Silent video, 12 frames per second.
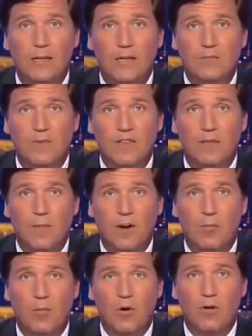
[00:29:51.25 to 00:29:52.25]
I spent the
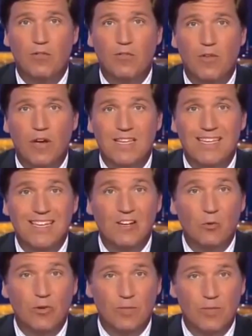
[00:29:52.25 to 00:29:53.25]
better part of a
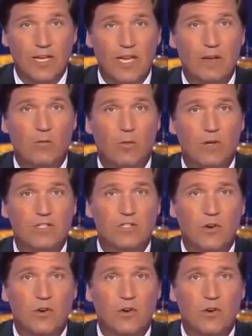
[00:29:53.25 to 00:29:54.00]
year with McCain once,